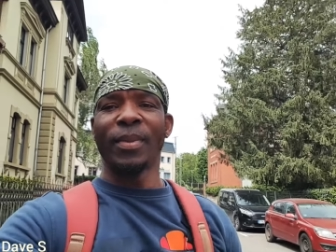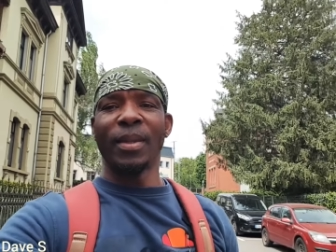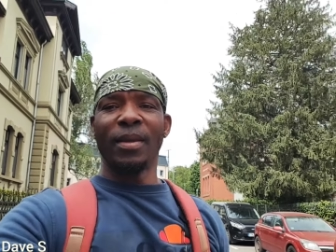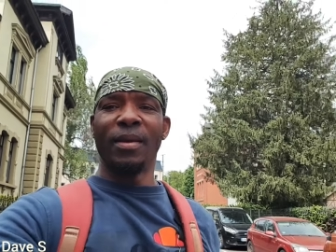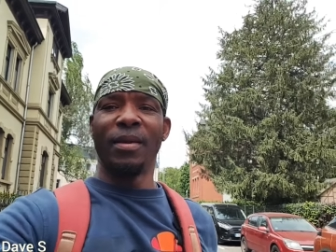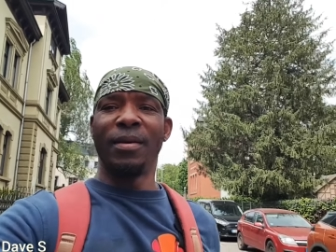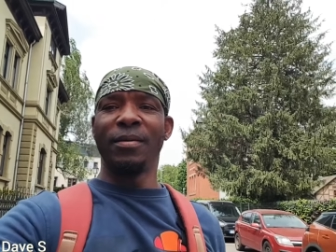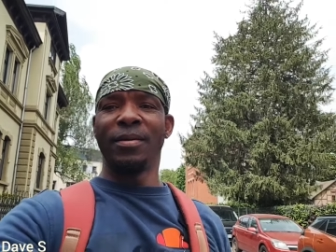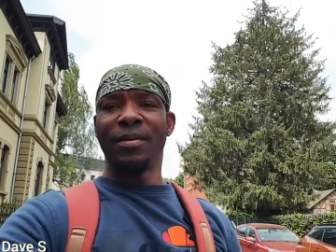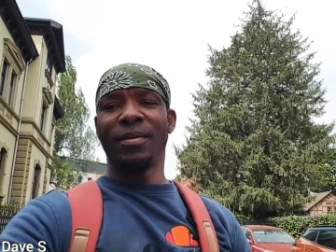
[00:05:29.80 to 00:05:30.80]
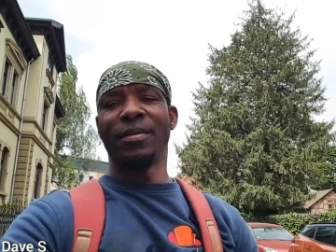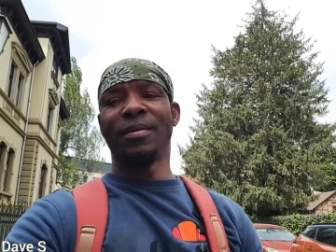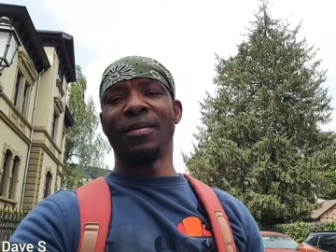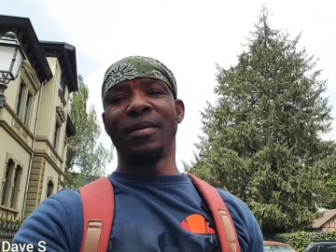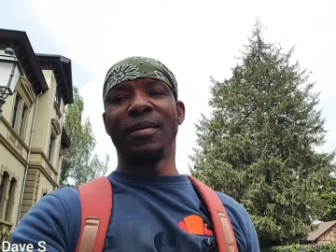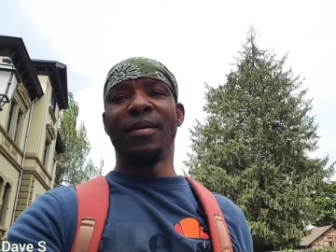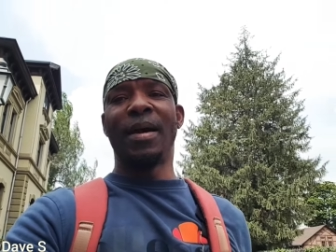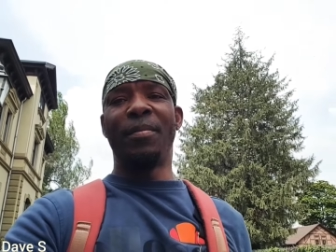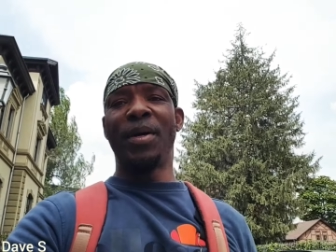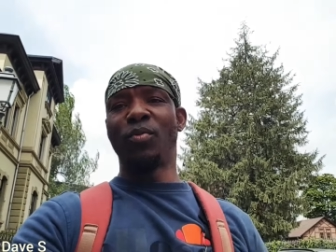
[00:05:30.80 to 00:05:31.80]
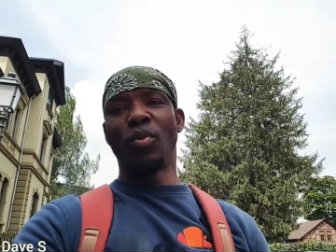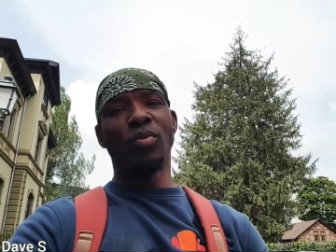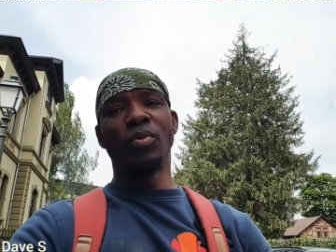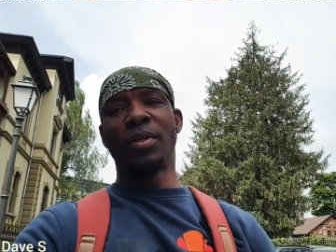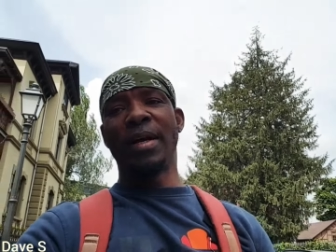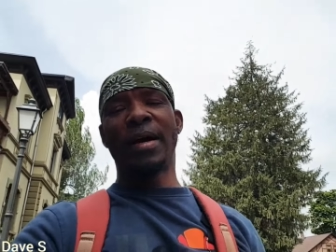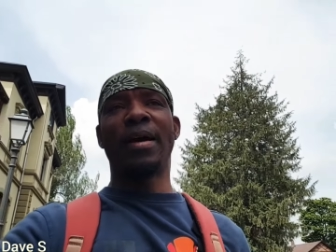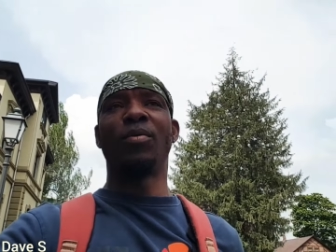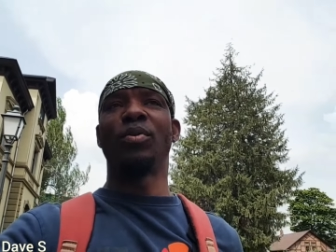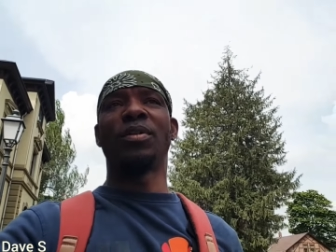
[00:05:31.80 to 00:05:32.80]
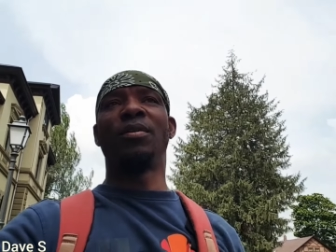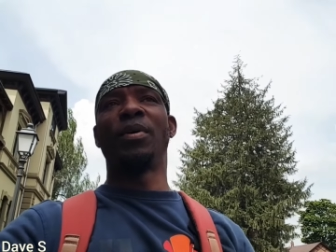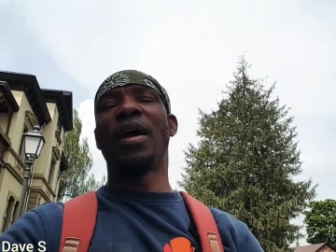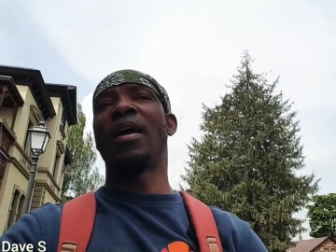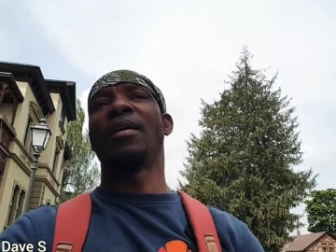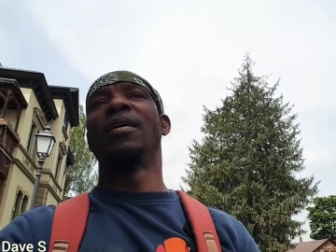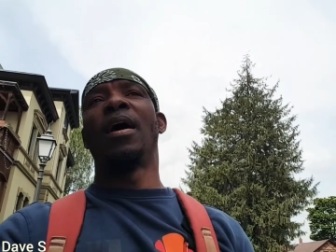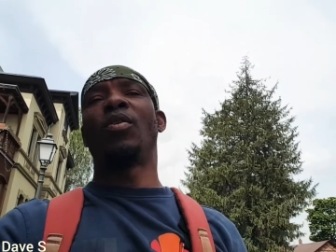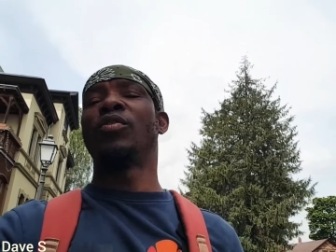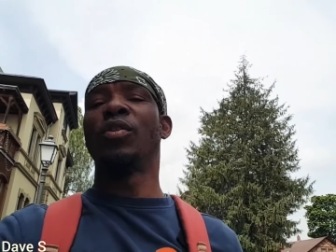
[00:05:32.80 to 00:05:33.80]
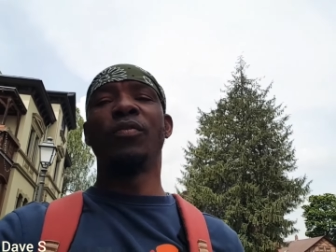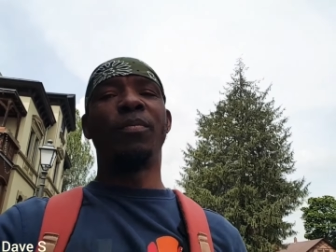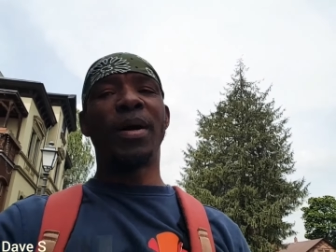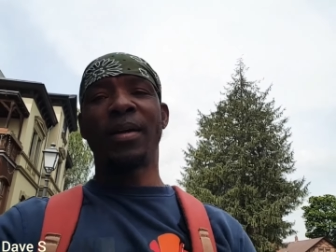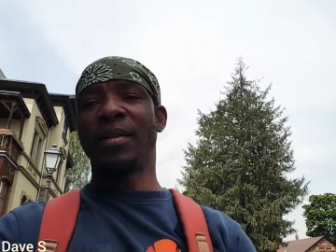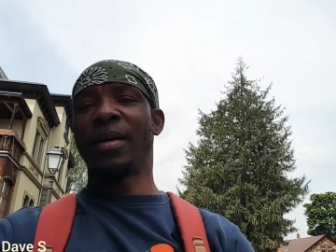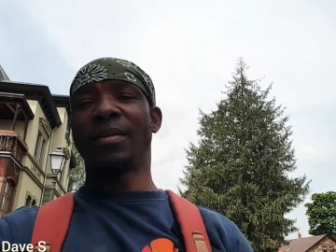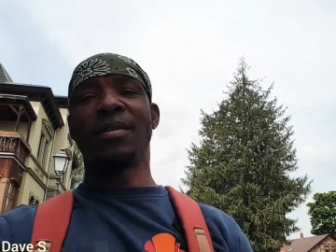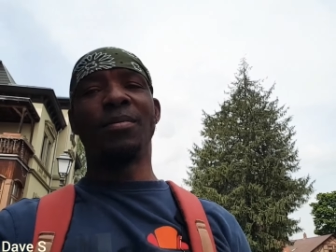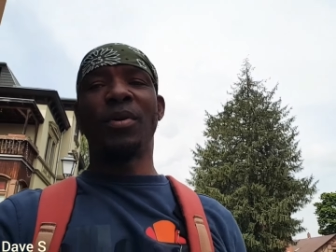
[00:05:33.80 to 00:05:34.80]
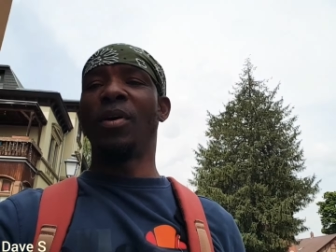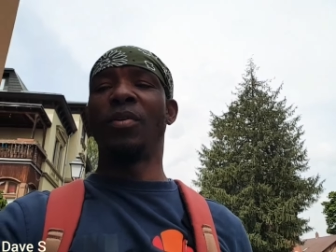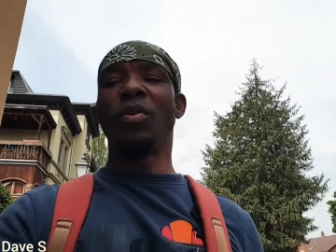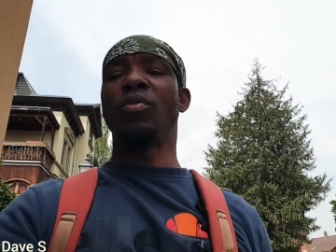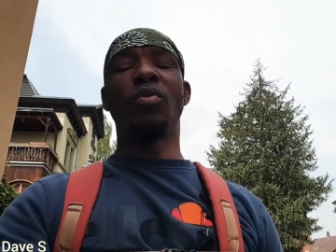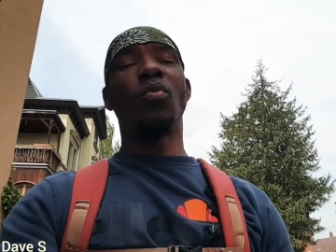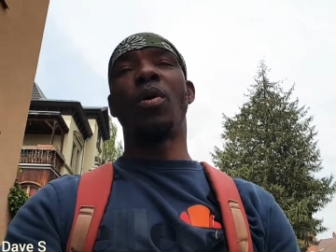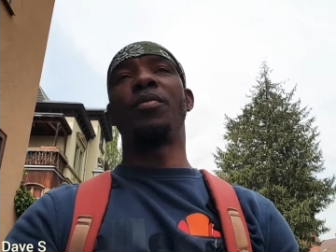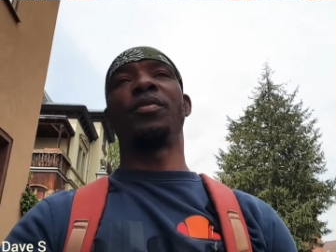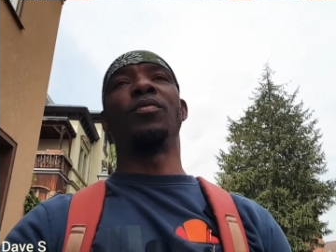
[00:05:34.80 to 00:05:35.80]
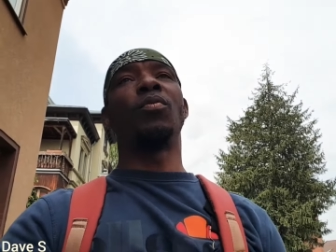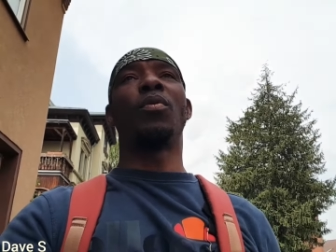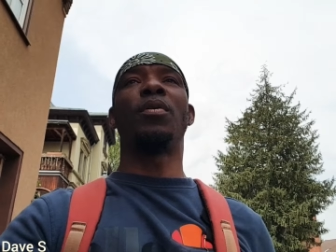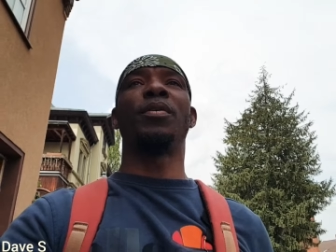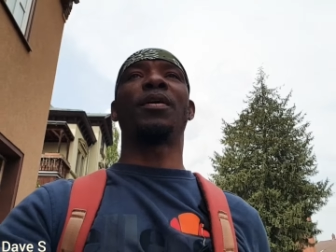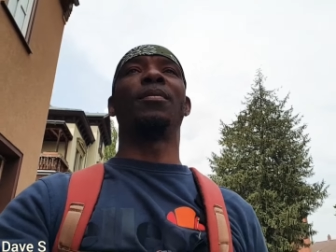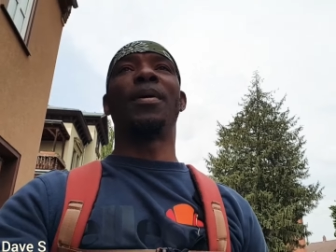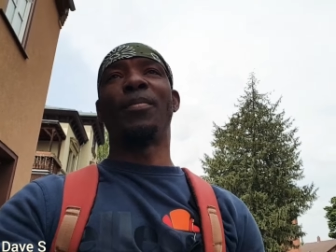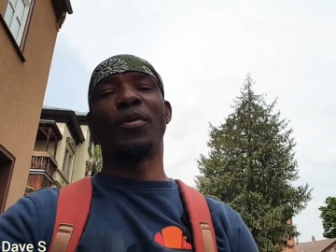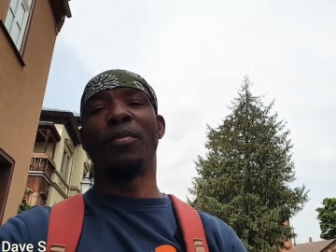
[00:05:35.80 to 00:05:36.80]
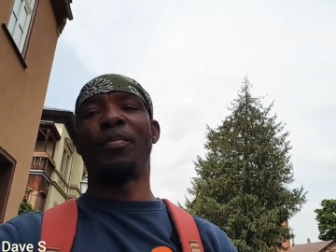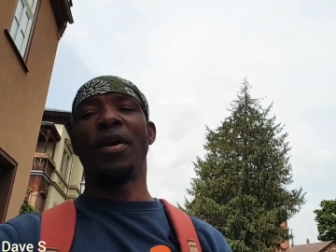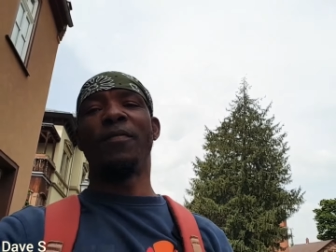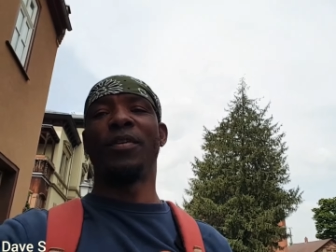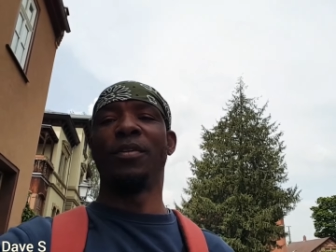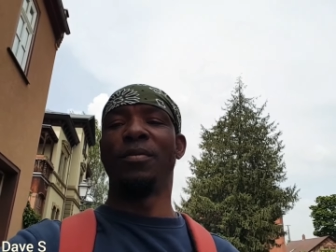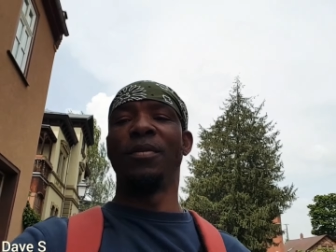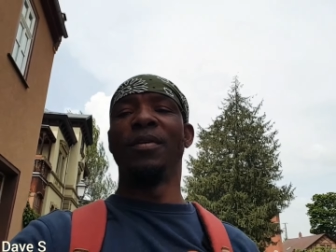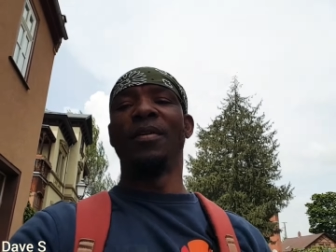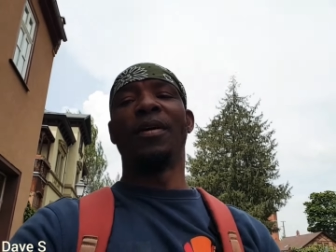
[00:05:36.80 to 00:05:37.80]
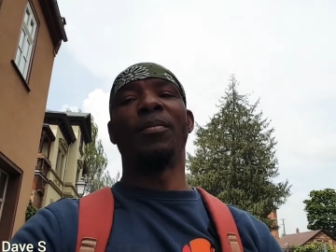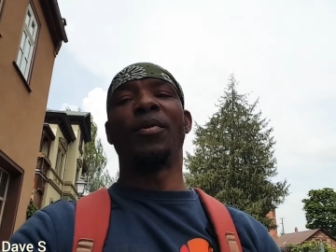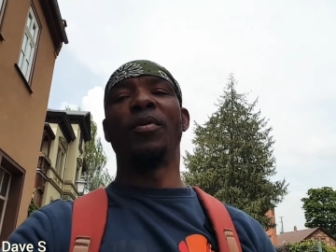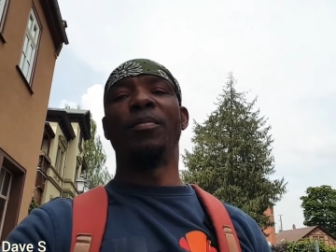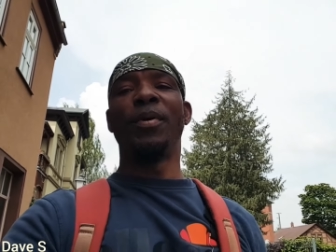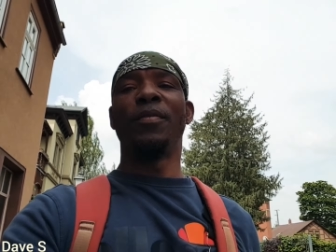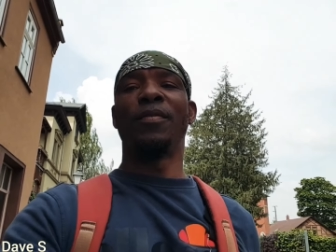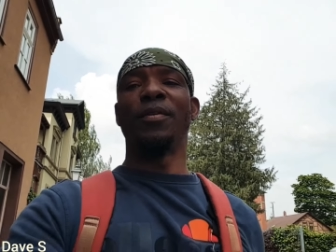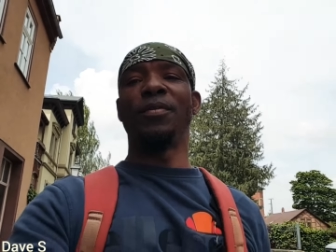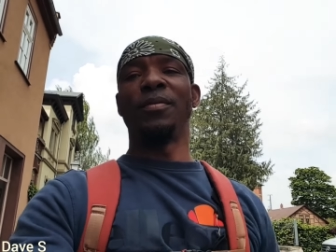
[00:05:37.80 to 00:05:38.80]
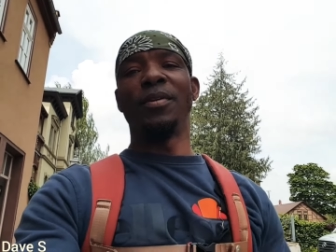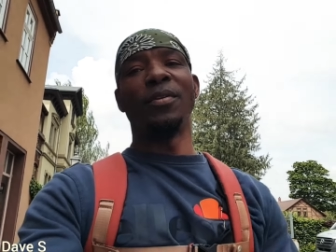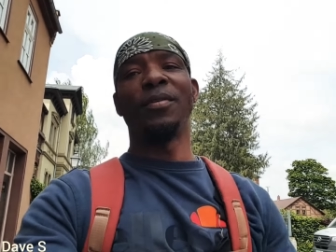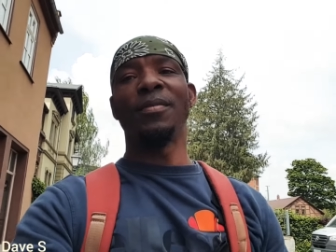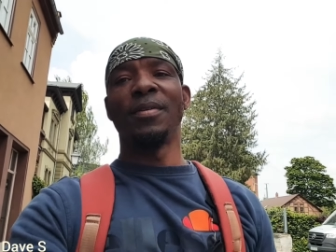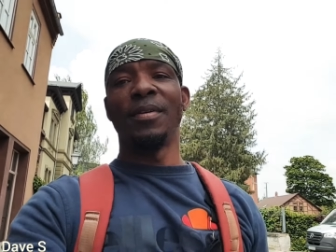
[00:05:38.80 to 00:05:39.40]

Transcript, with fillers: you know. I met one good guy who told me, hey, I was looking for bank. The guy told me, oh, no, no worry, no worry. Come, I'm going to pay for you. I'm going to pay for you, you know.